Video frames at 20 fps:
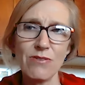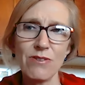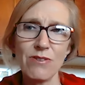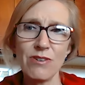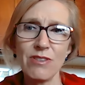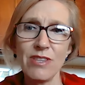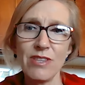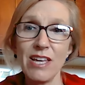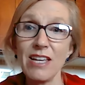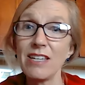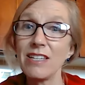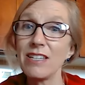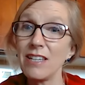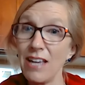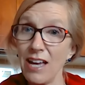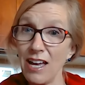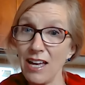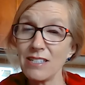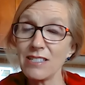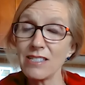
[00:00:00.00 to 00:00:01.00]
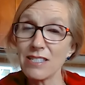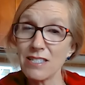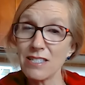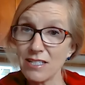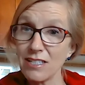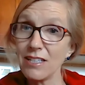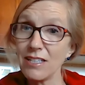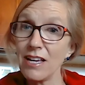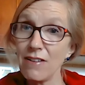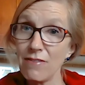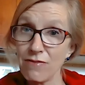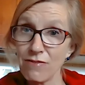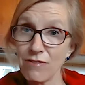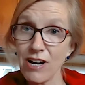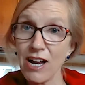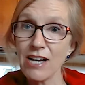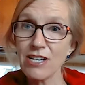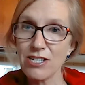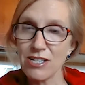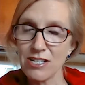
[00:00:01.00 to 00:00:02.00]
or they can still have
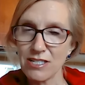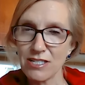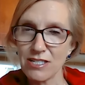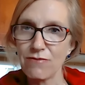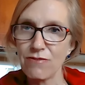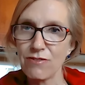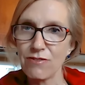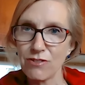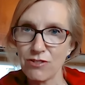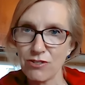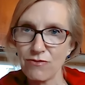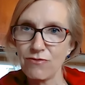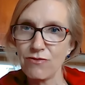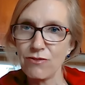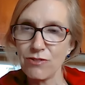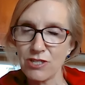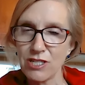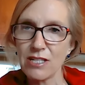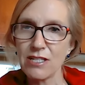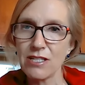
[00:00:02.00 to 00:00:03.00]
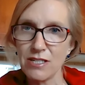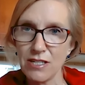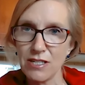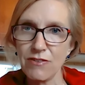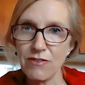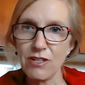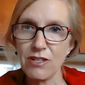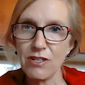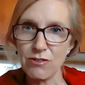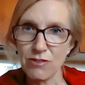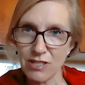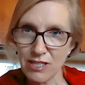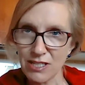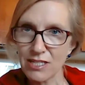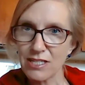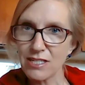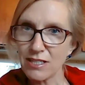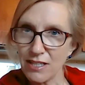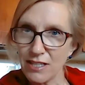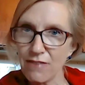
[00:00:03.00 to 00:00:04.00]
rashes for food sensitivity, you can
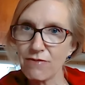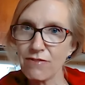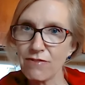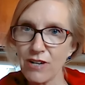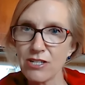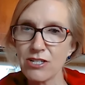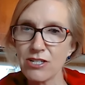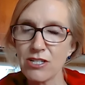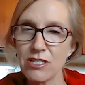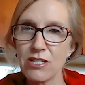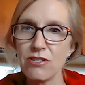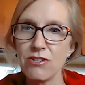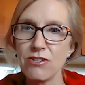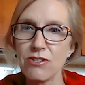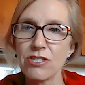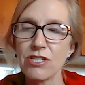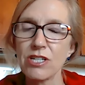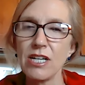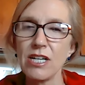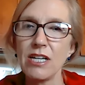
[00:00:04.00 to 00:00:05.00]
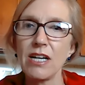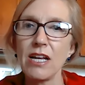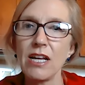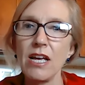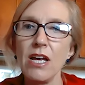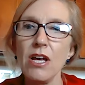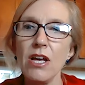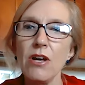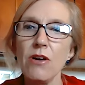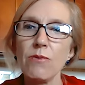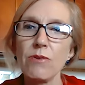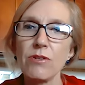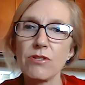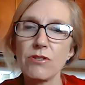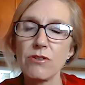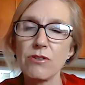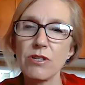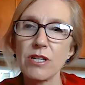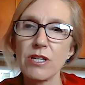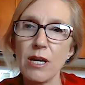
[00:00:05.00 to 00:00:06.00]
still have rashes in your skin with
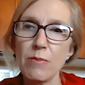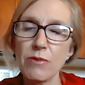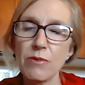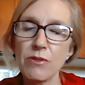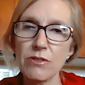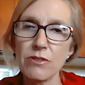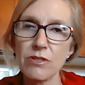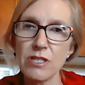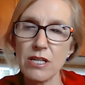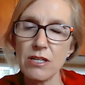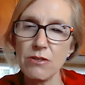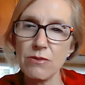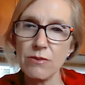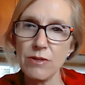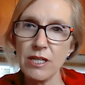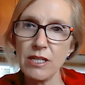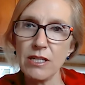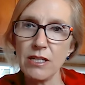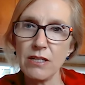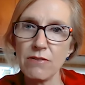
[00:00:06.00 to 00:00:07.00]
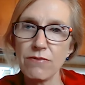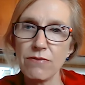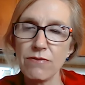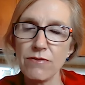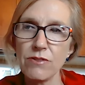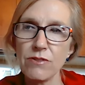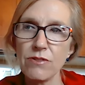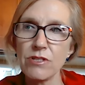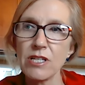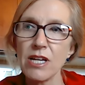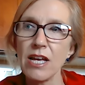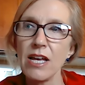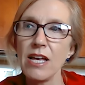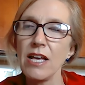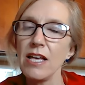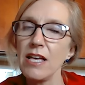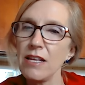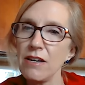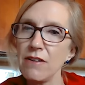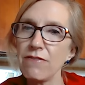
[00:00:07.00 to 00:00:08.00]
certain chemicals that you eat in foods.
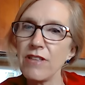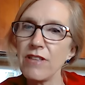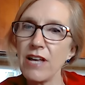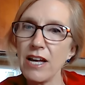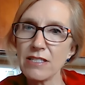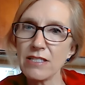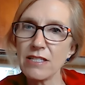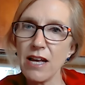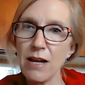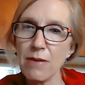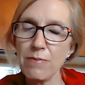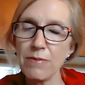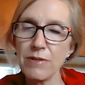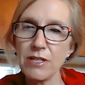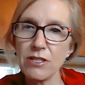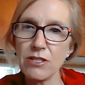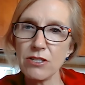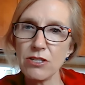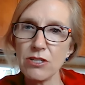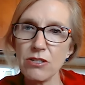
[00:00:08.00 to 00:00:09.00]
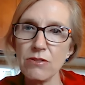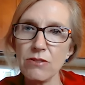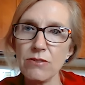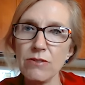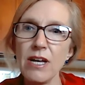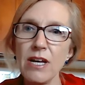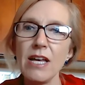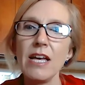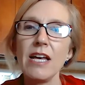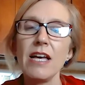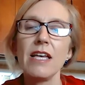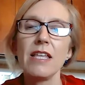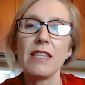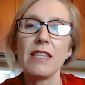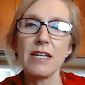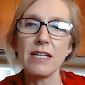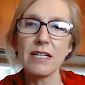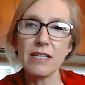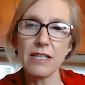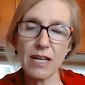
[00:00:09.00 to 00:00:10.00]
And if that's happening to you,
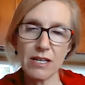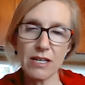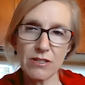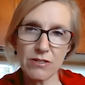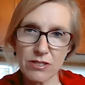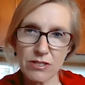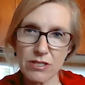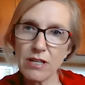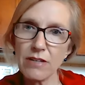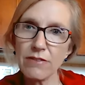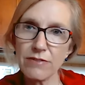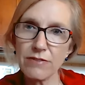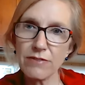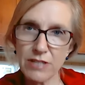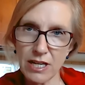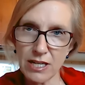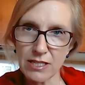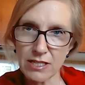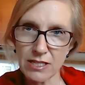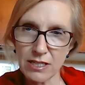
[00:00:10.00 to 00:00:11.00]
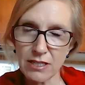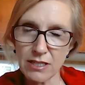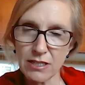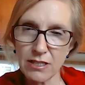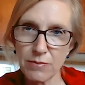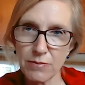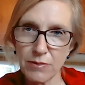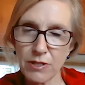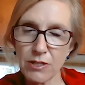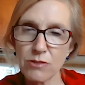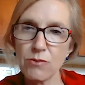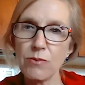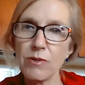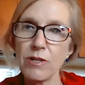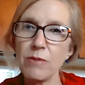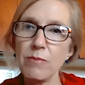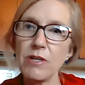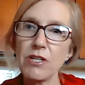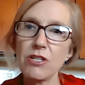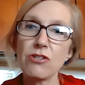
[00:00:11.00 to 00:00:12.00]
then get yourself tested, because we
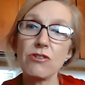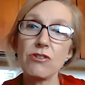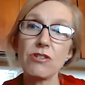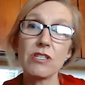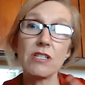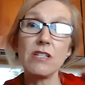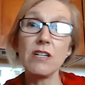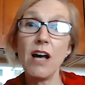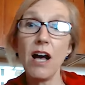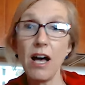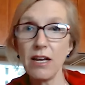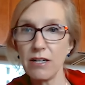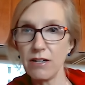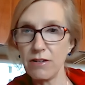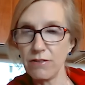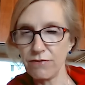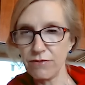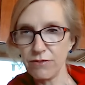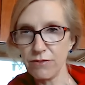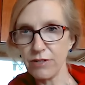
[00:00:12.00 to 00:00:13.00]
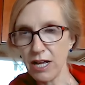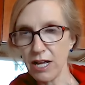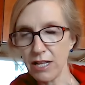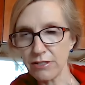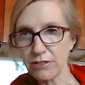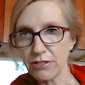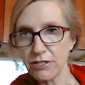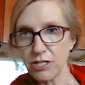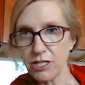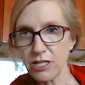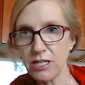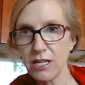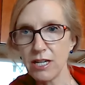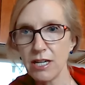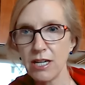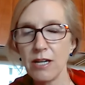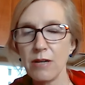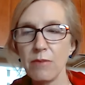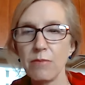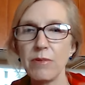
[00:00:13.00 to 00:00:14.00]
want to make sure it's not a food
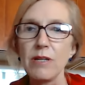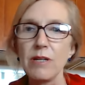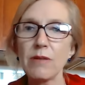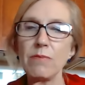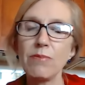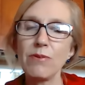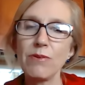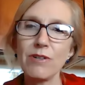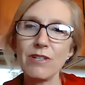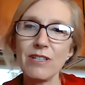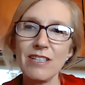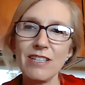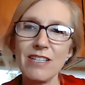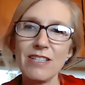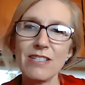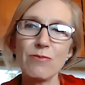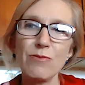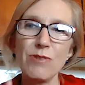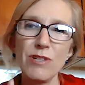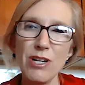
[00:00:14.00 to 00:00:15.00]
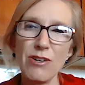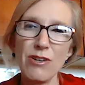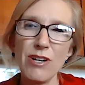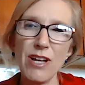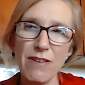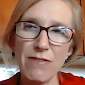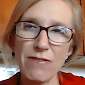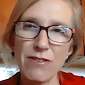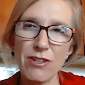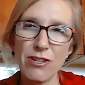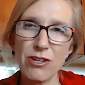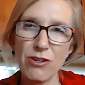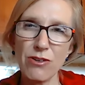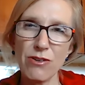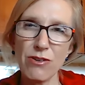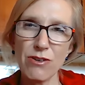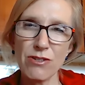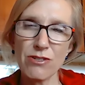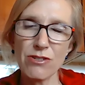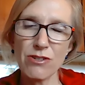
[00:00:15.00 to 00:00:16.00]
allergy. But importantly is we don't have
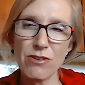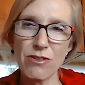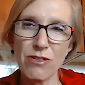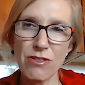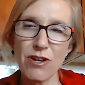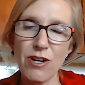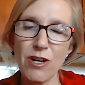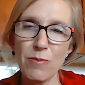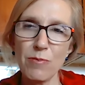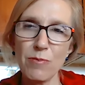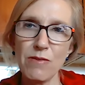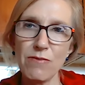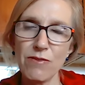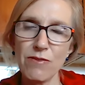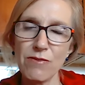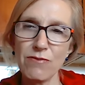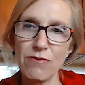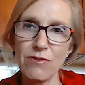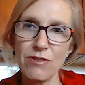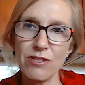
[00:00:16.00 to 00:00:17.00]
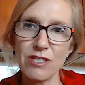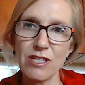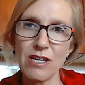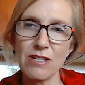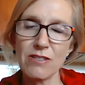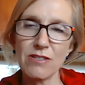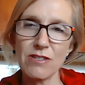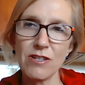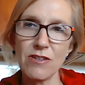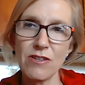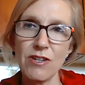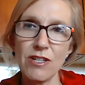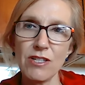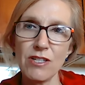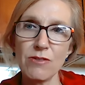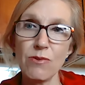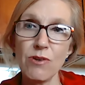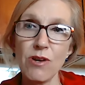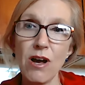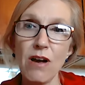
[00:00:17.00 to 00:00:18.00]
cures or therapy for food
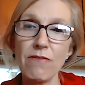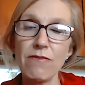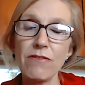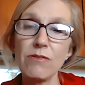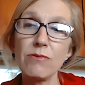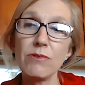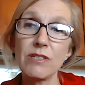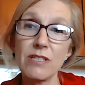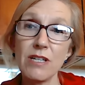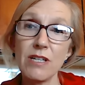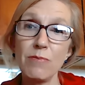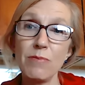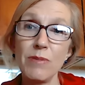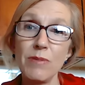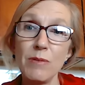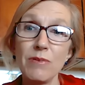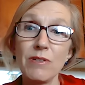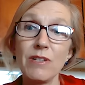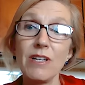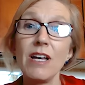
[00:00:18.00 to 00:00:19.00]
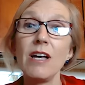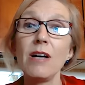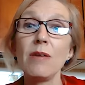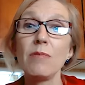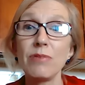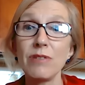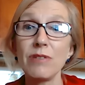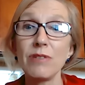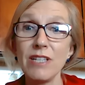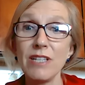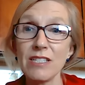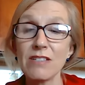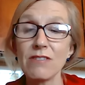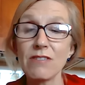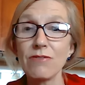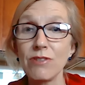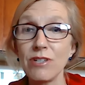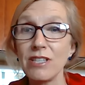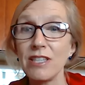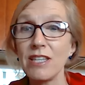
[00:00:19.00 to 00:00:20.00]
sensitivities. We often will tell people, please
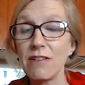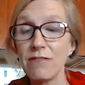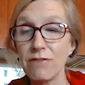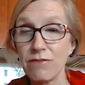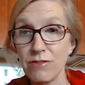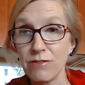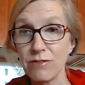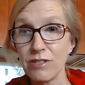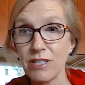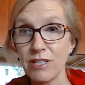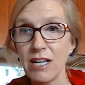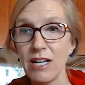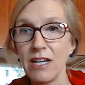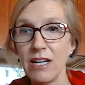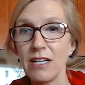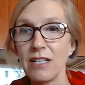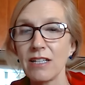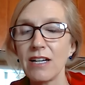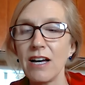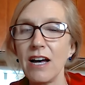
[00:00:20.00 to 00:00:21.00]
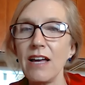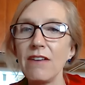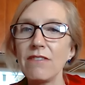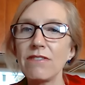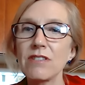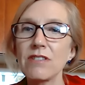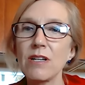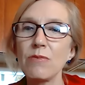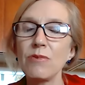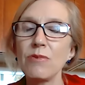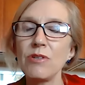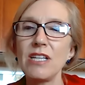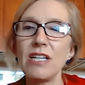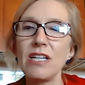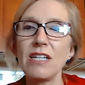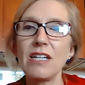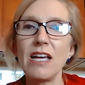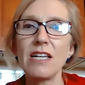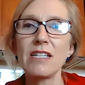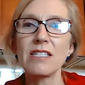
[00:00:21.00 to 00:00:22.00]
avoid that food. Like I have someone
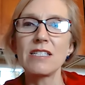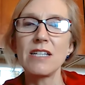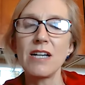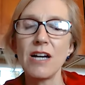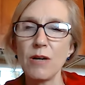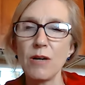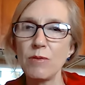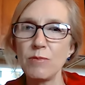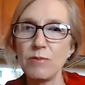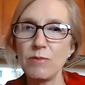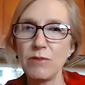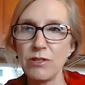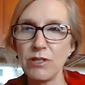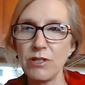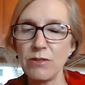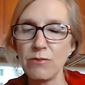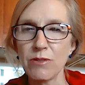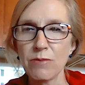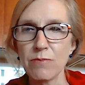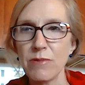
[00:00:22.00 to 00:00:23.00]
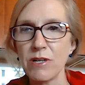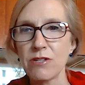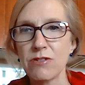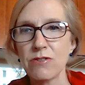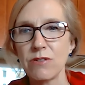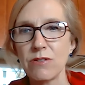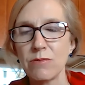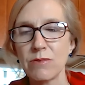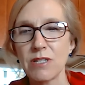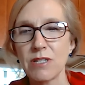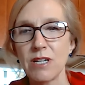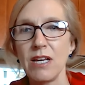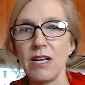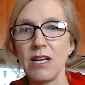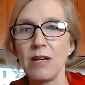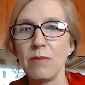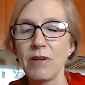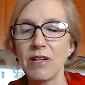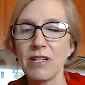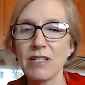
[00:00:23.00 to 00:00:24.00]
that has terrible bloating with mushrooms
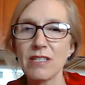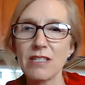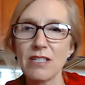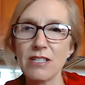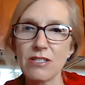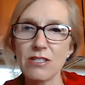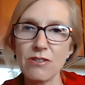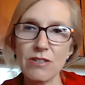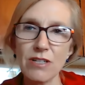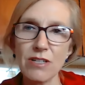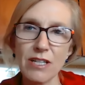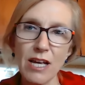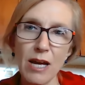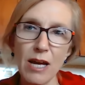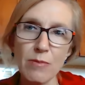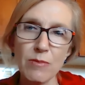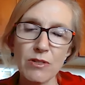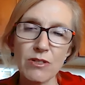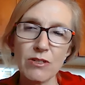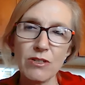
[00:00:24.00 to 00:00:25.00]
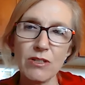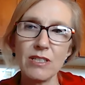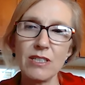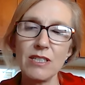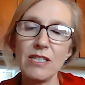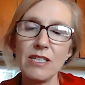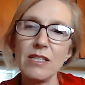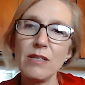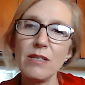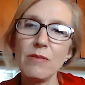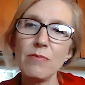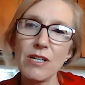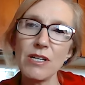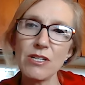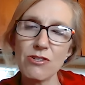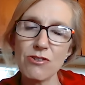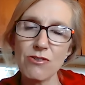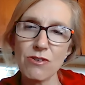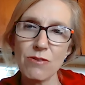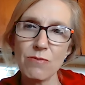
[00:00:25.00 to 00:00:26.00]
because there's a certain chemical in the
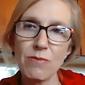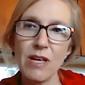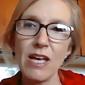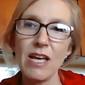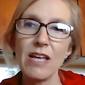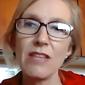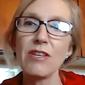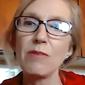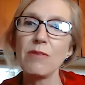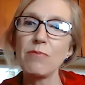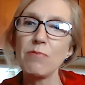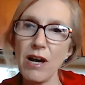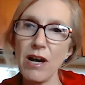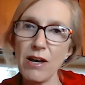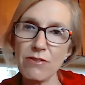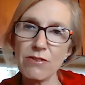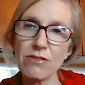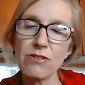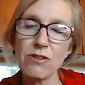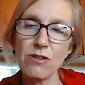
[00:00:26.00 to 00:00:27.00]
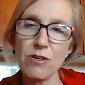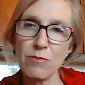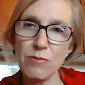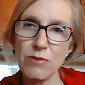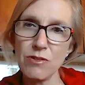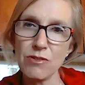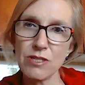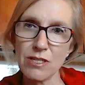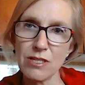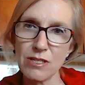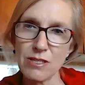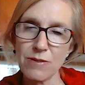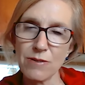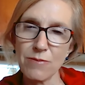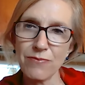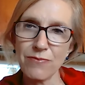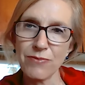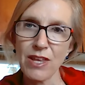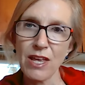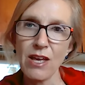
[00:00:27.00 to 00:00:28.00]
mushroom that bothers her immune
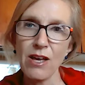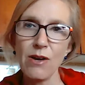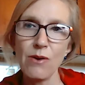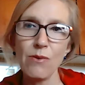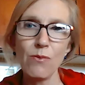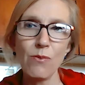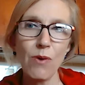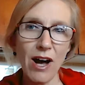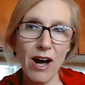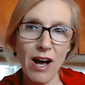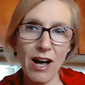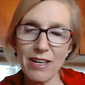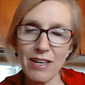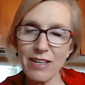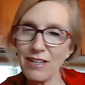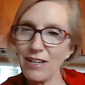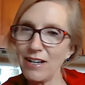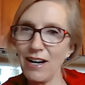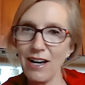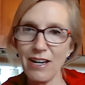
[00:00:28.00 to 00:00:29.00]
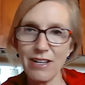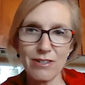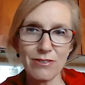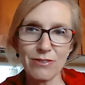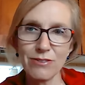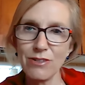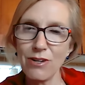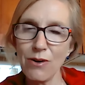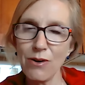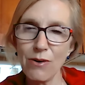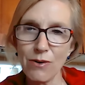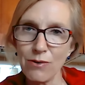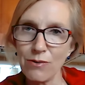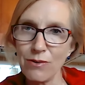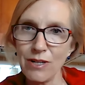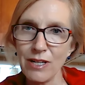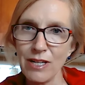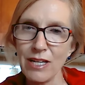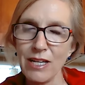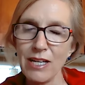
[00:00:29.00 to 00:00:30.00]
system. Why? I don't
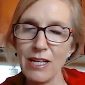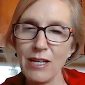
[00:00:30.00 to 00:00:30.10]
know.